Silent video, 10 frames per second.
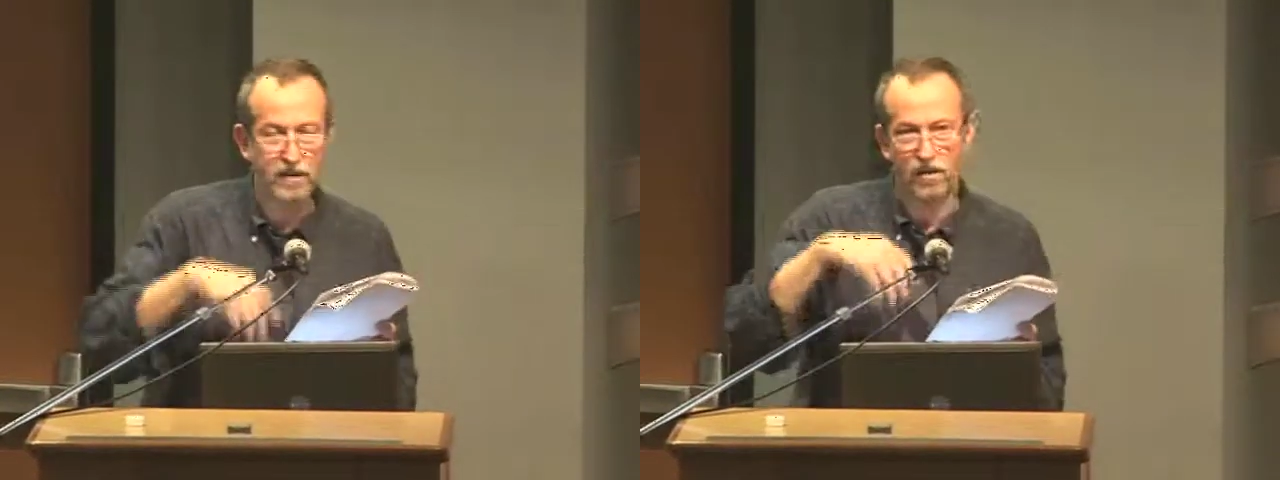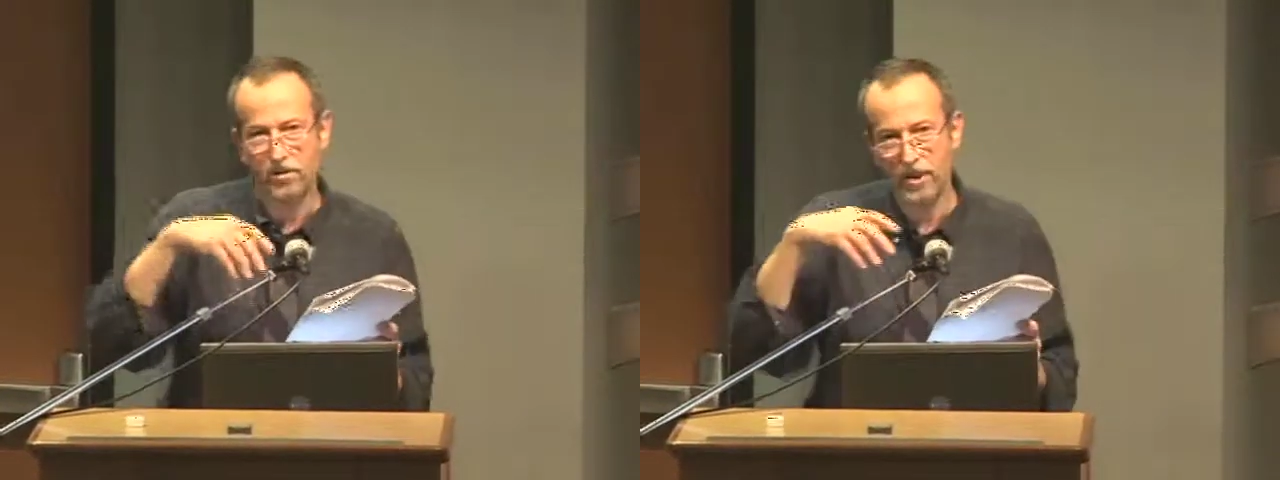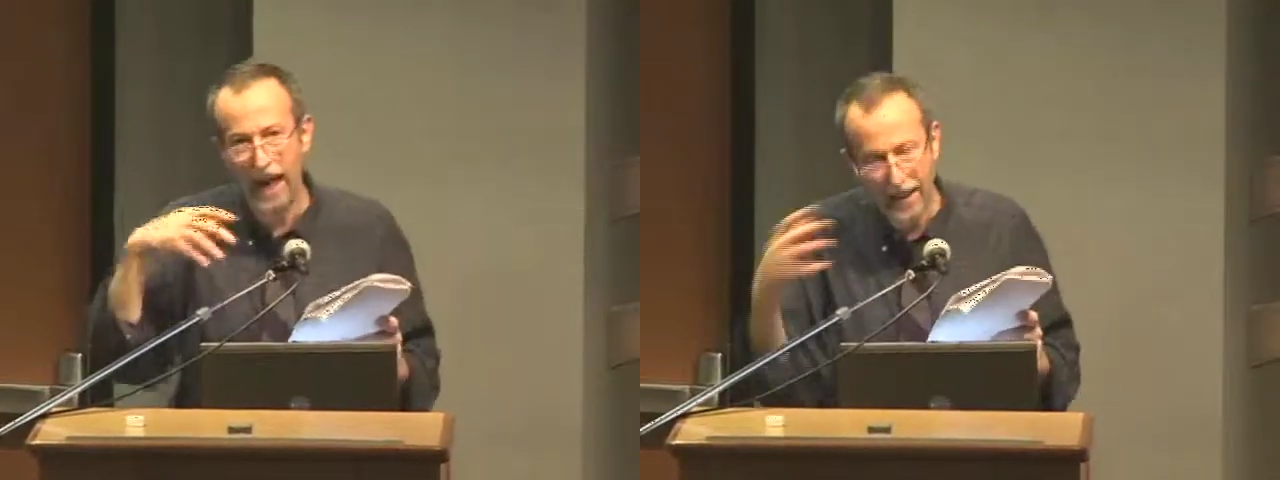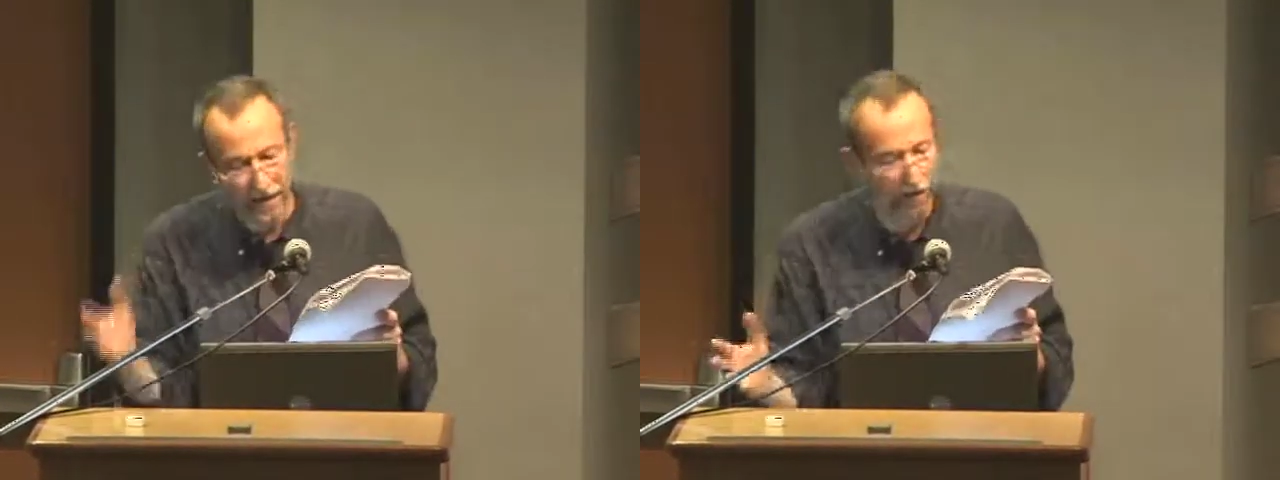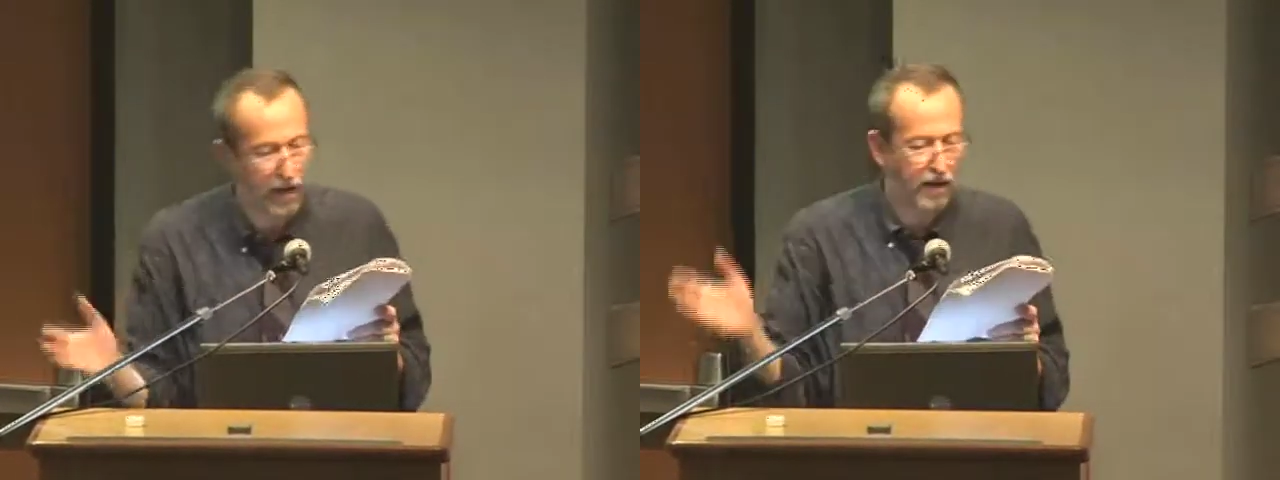so she
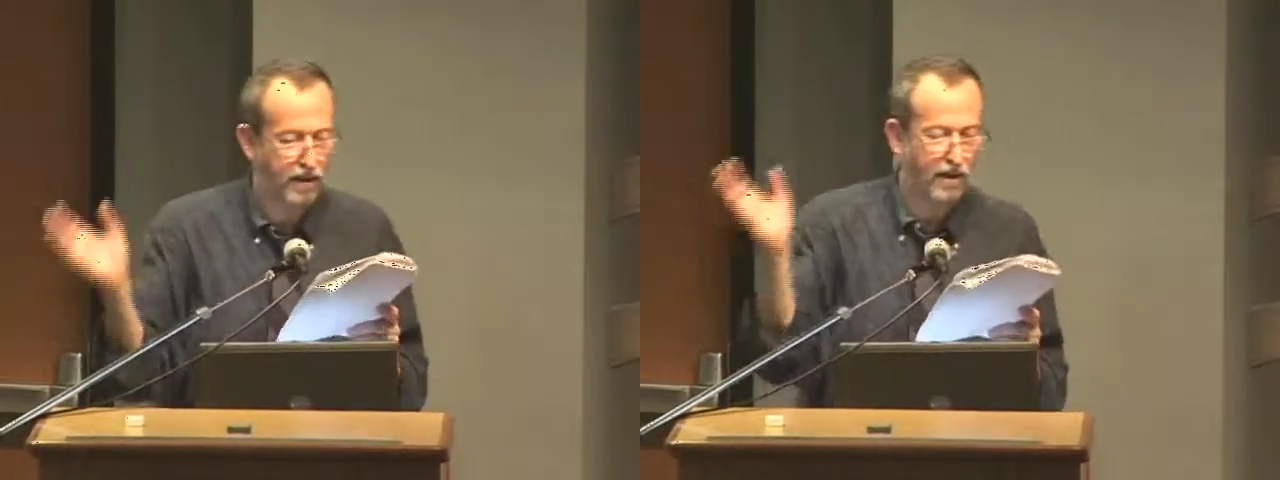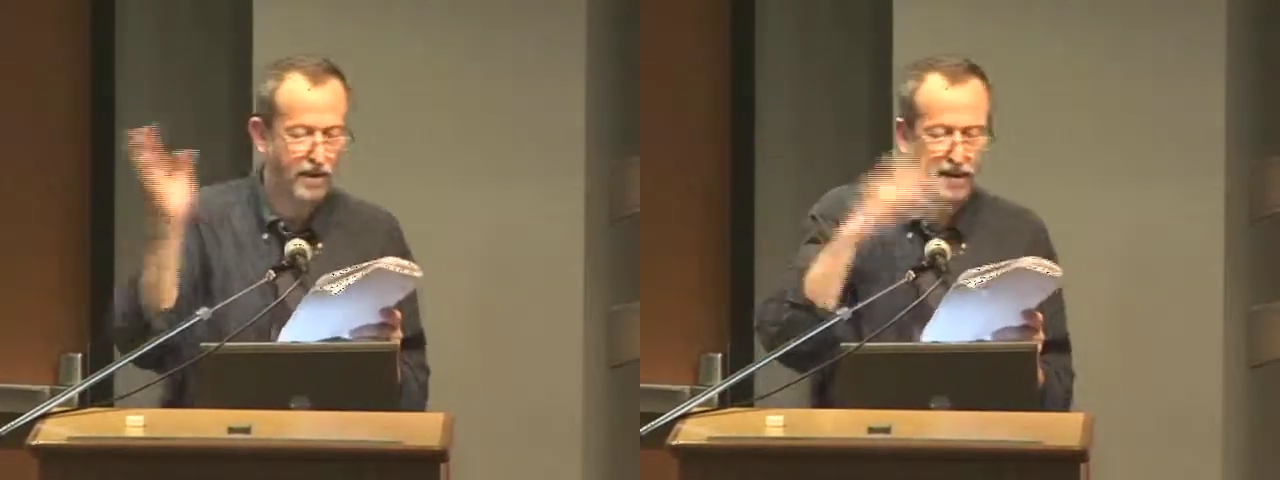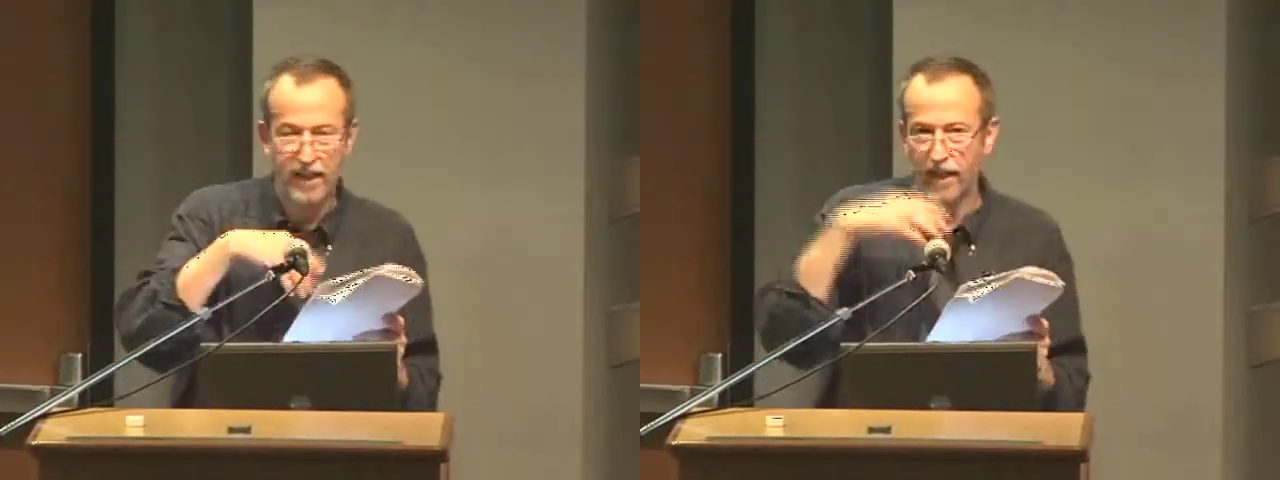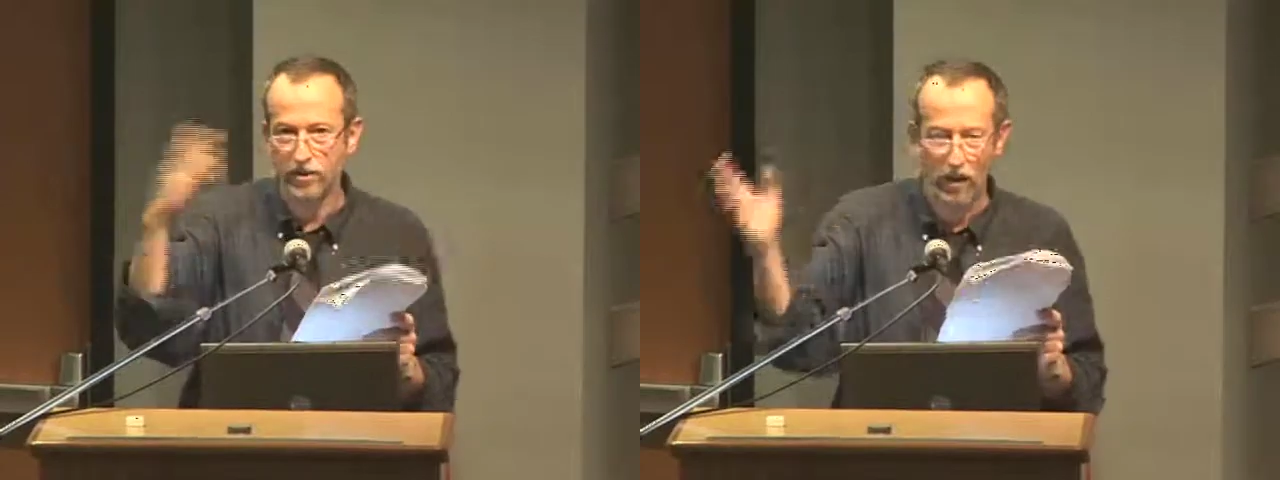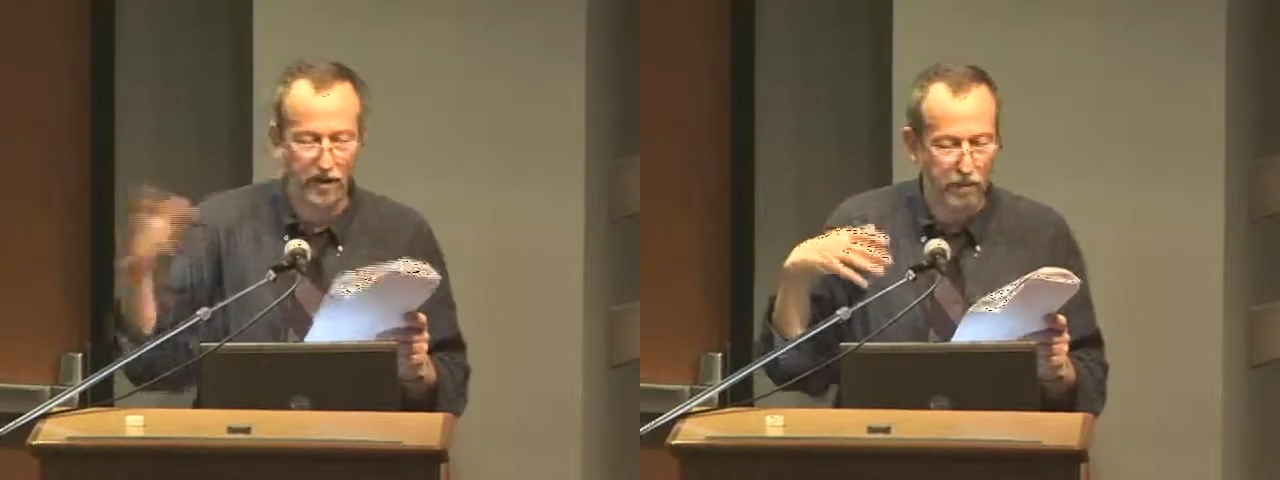asks about her, is sent
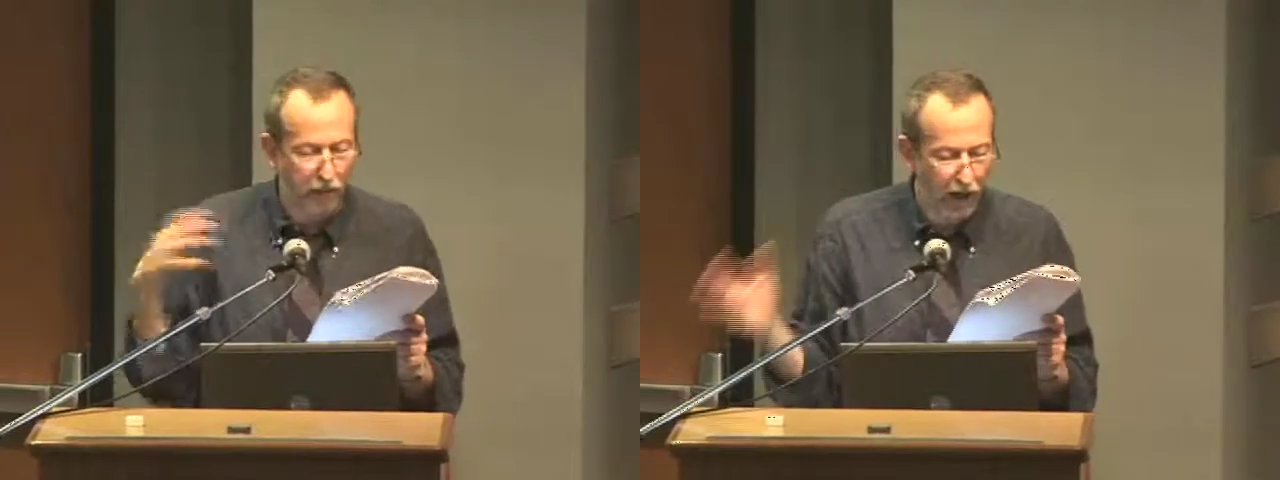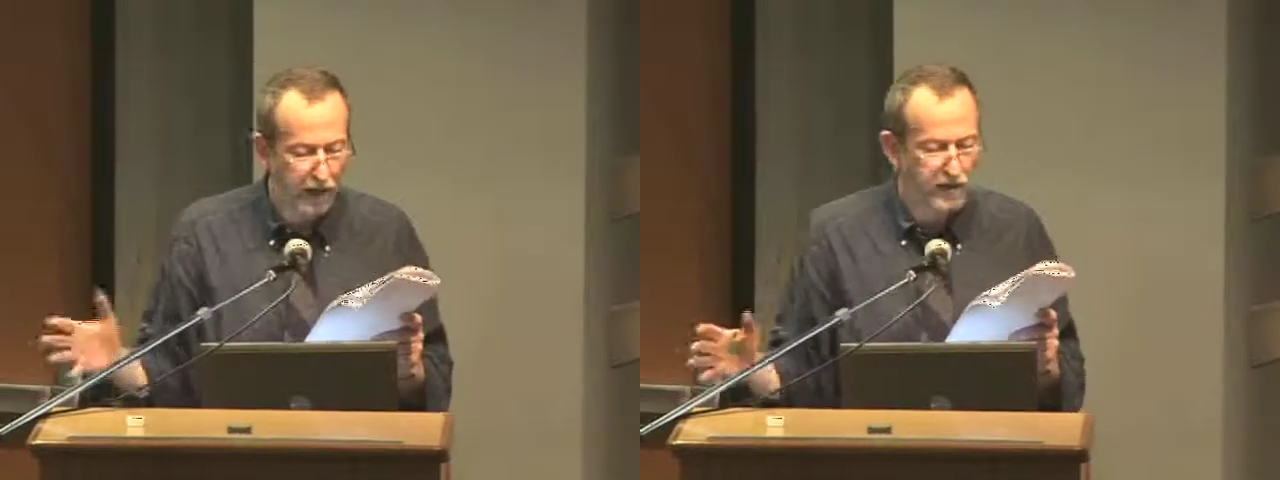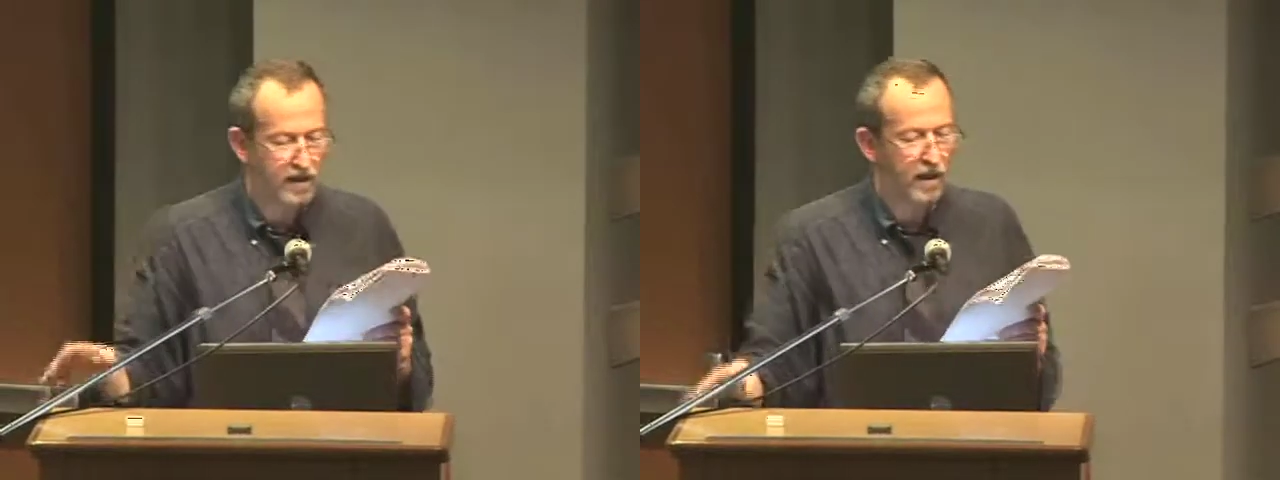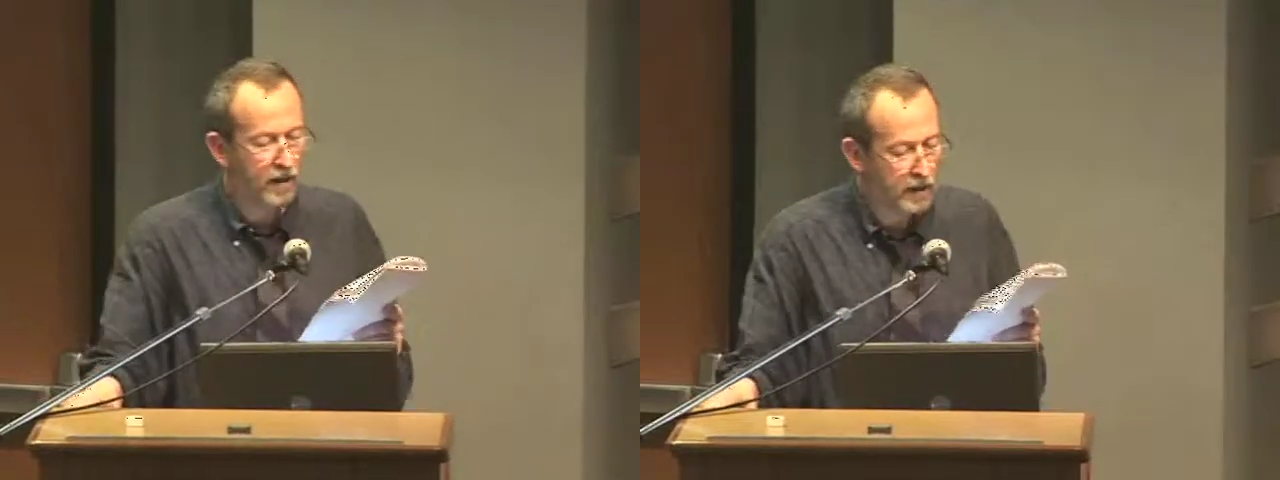to other parts